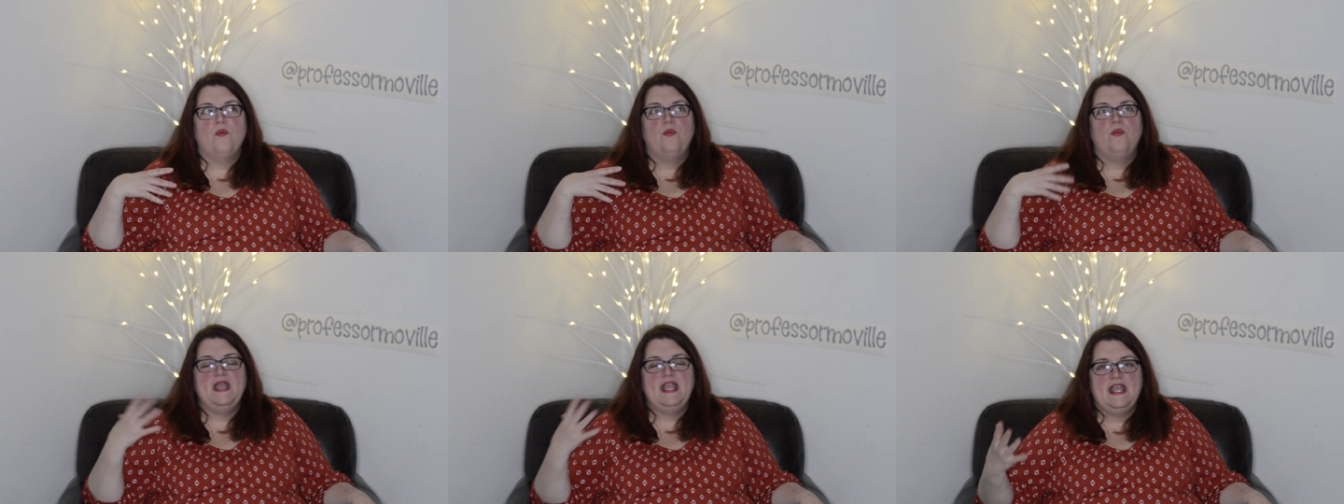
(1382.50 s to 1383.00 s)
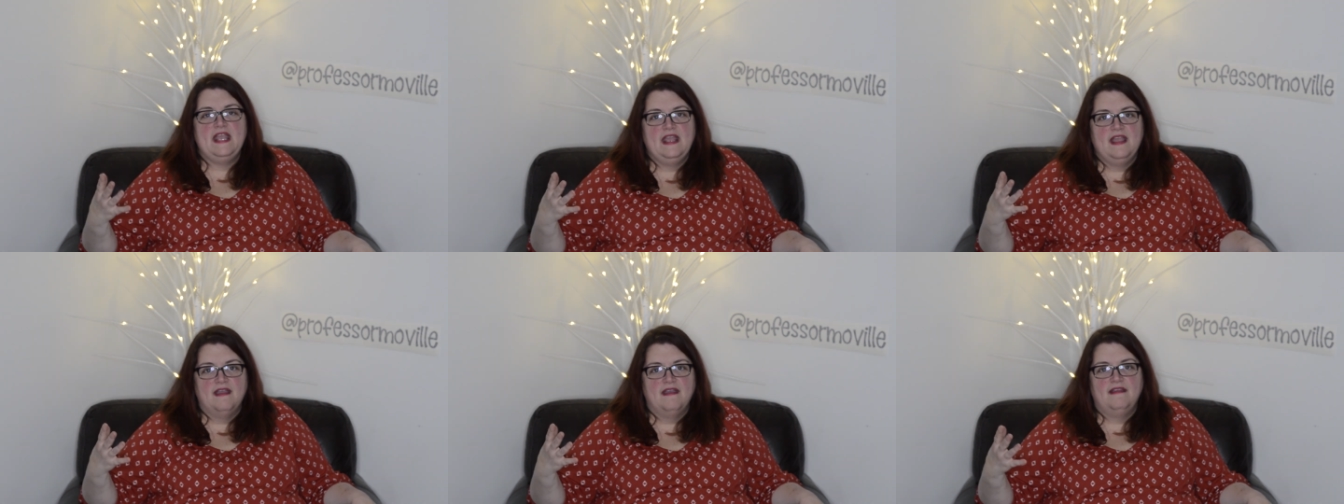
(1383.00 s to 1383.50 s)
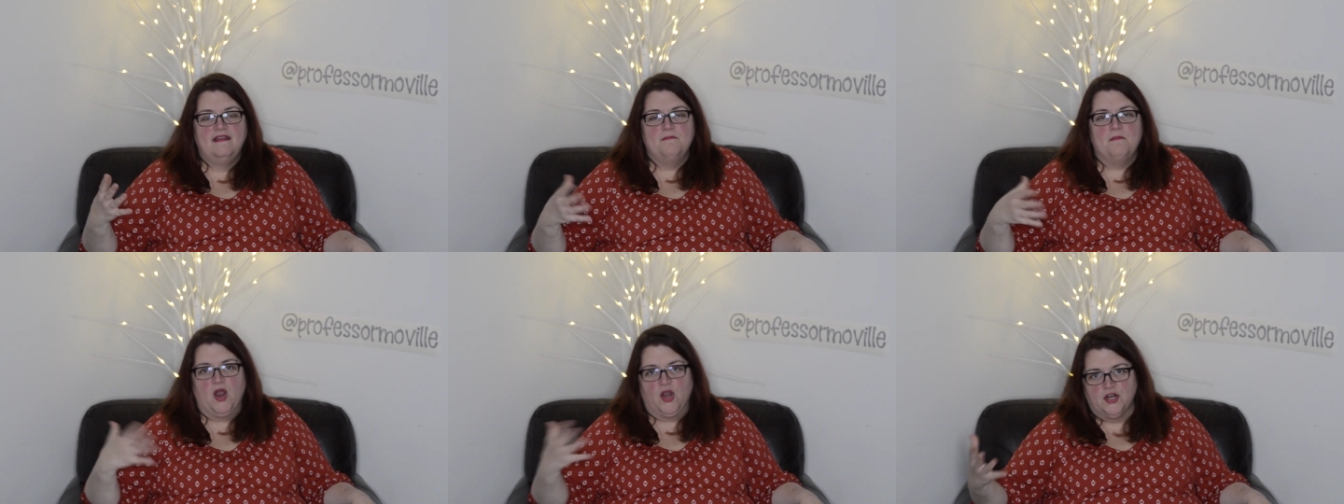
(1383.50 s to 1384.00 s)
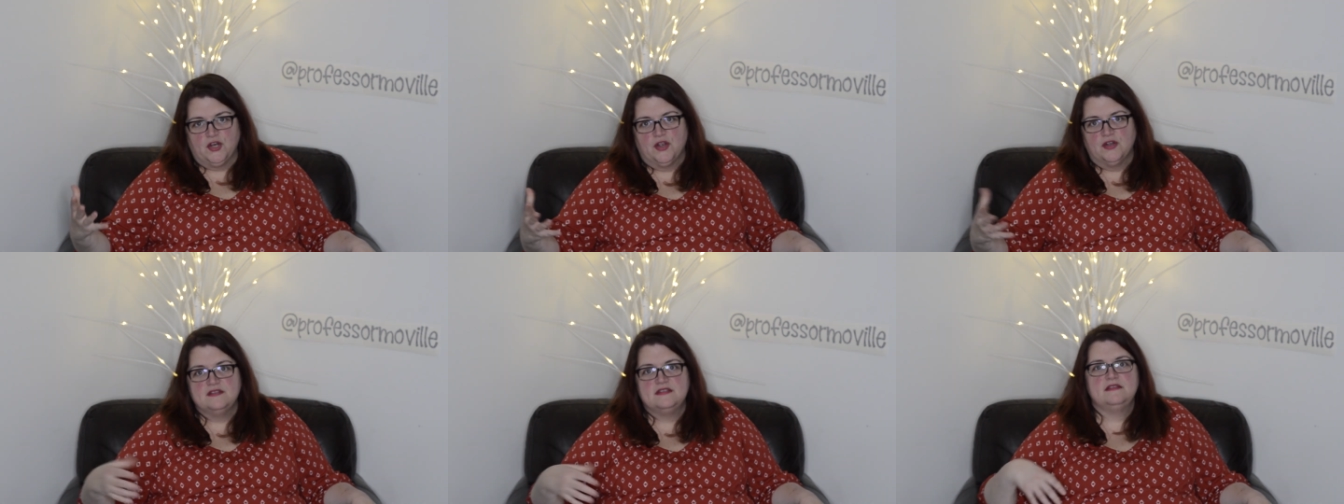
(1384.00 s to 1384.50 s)
we,
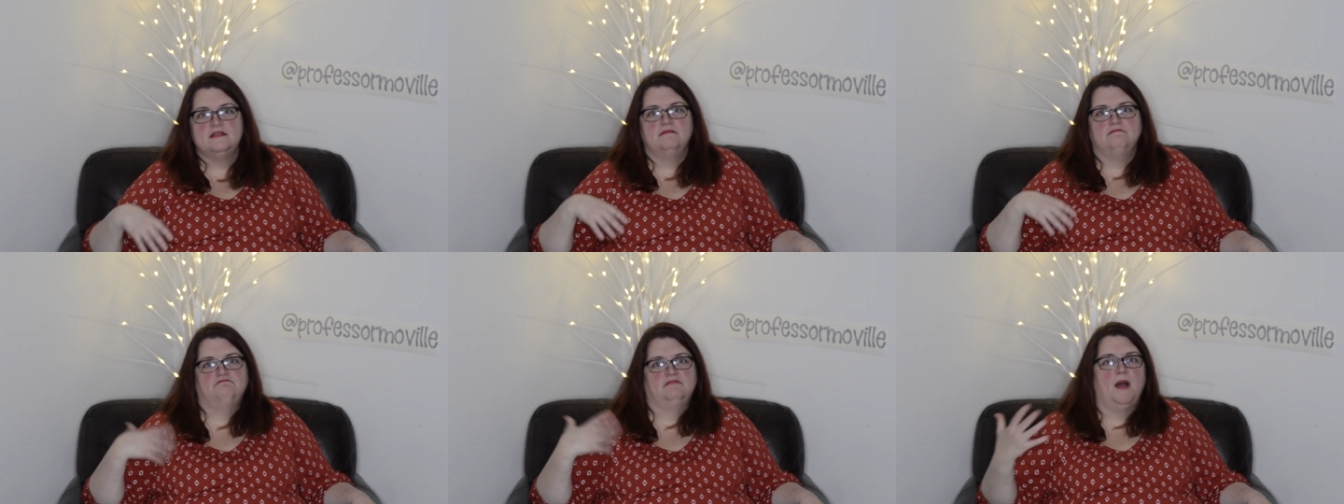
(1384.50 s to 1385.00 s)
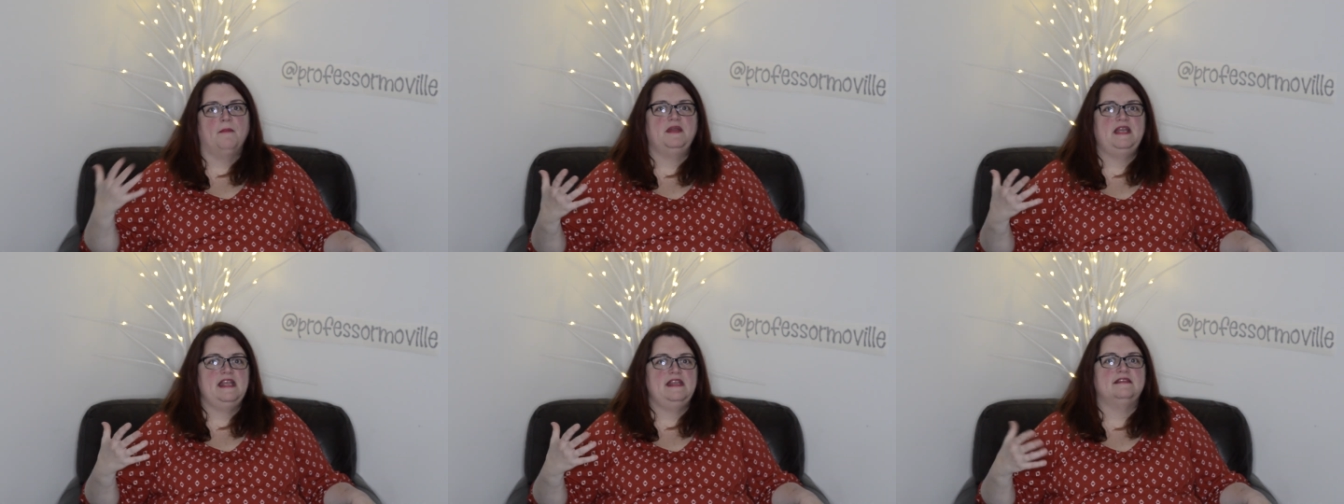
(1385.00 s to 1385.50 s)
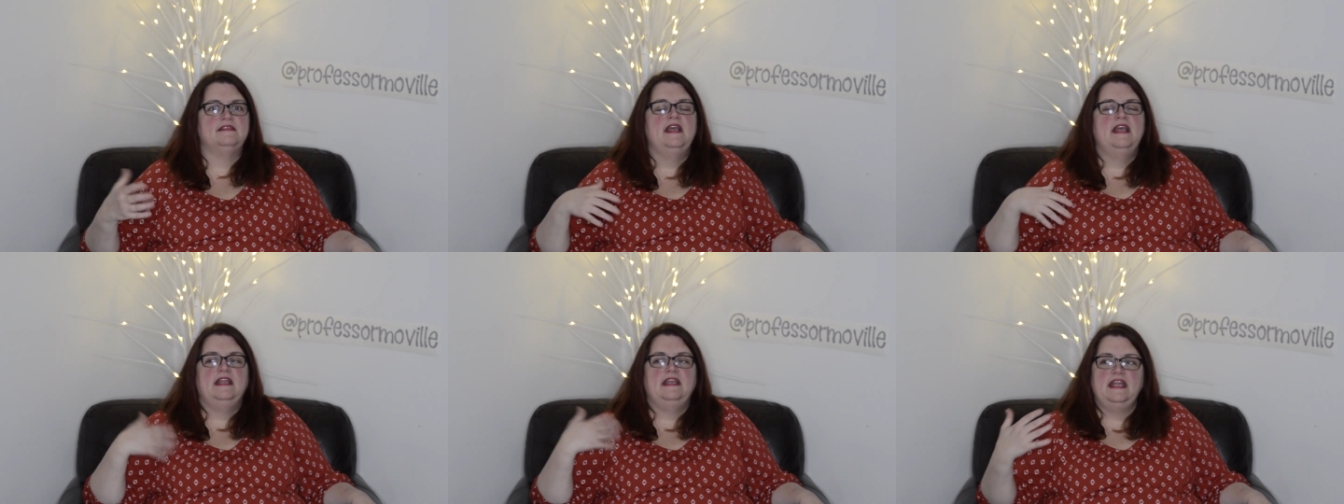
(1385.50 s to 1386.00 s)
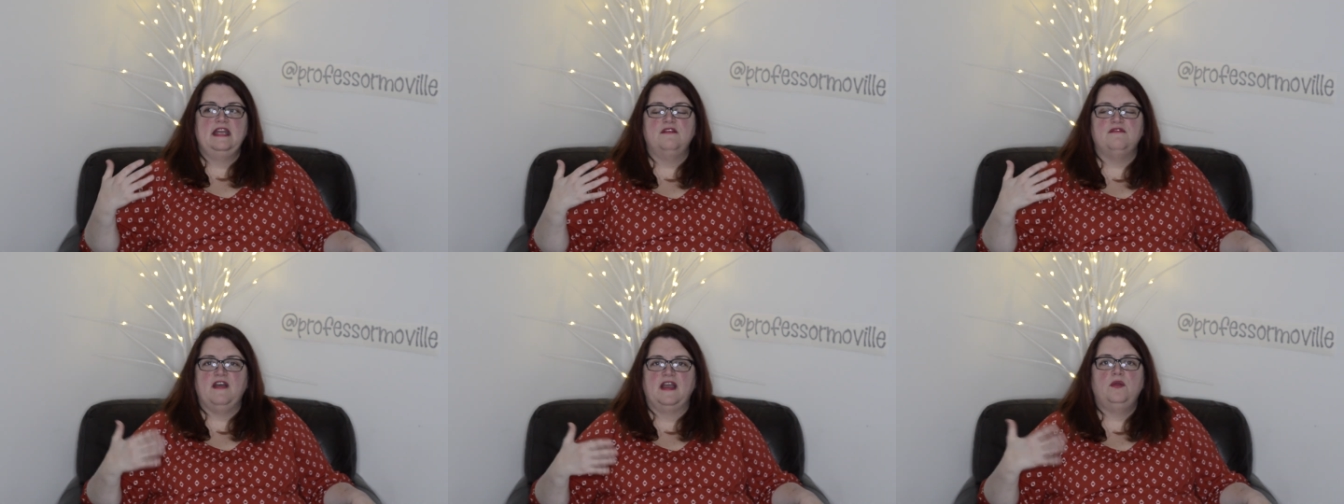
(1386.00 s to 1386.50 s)
marketers, companies, needed
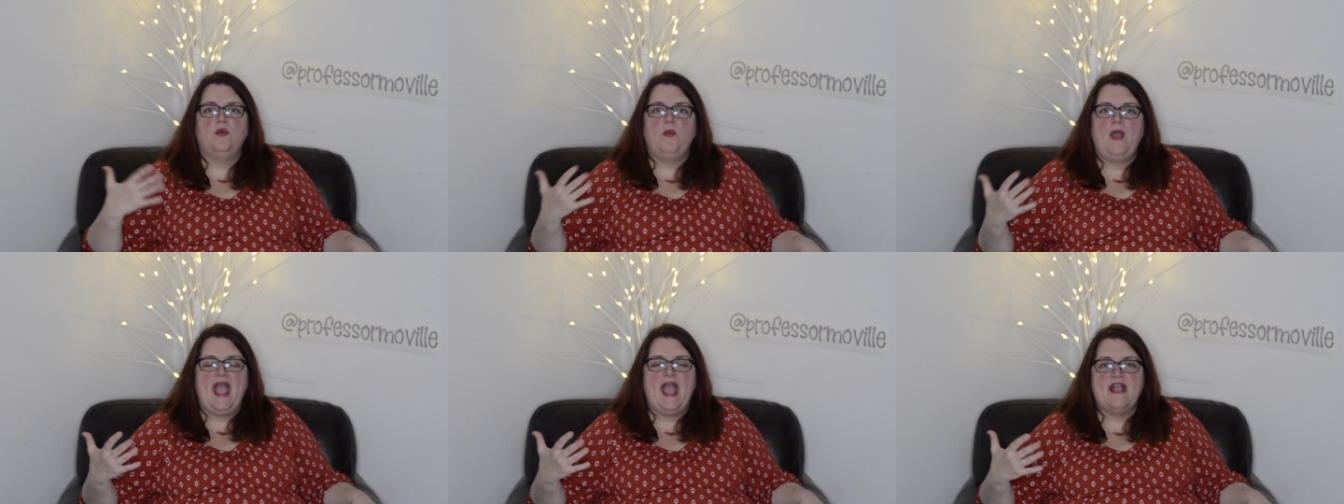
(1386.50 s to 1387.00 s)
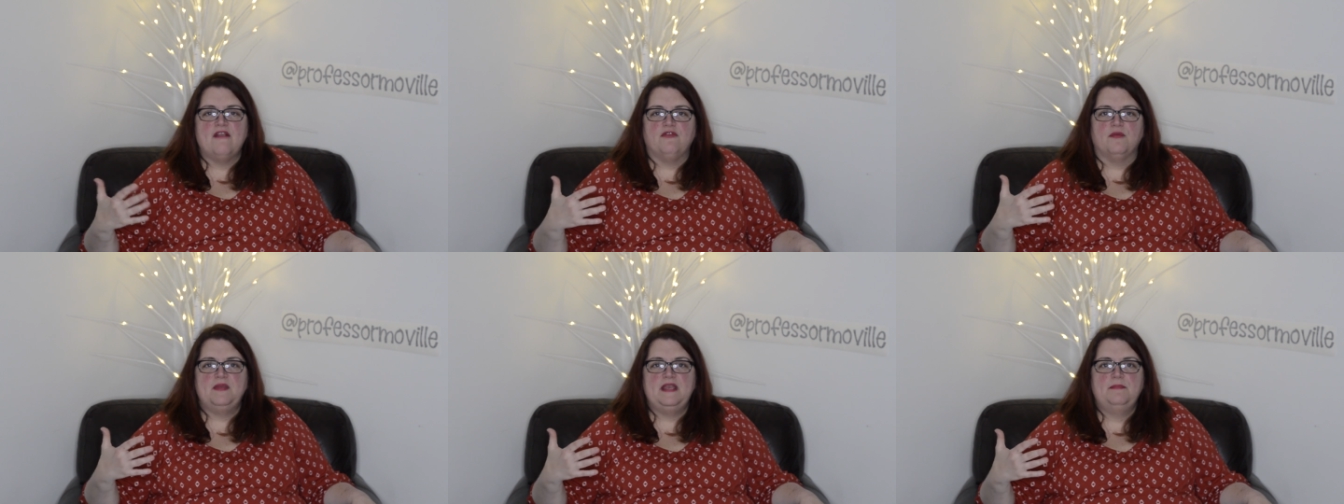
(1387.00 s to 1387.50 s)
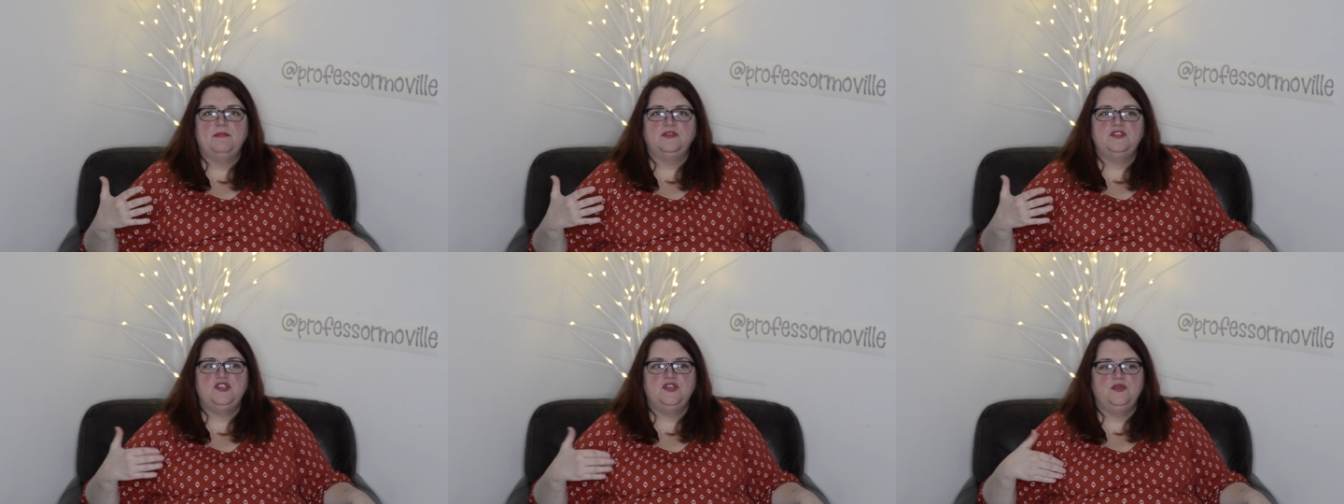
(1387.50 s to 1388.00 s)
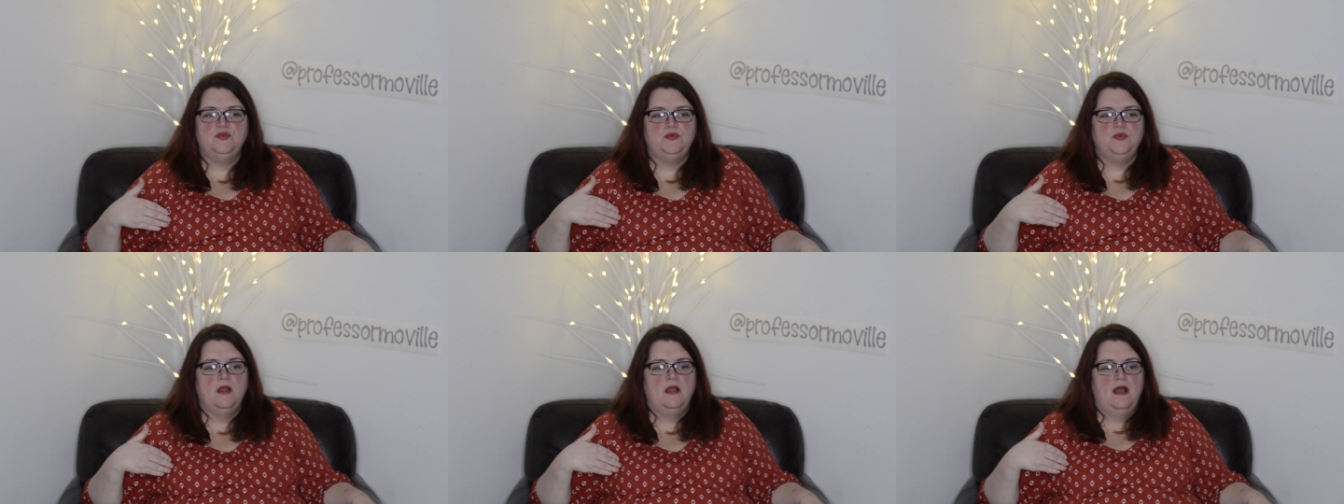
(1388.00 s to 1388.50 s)
to find a way for people to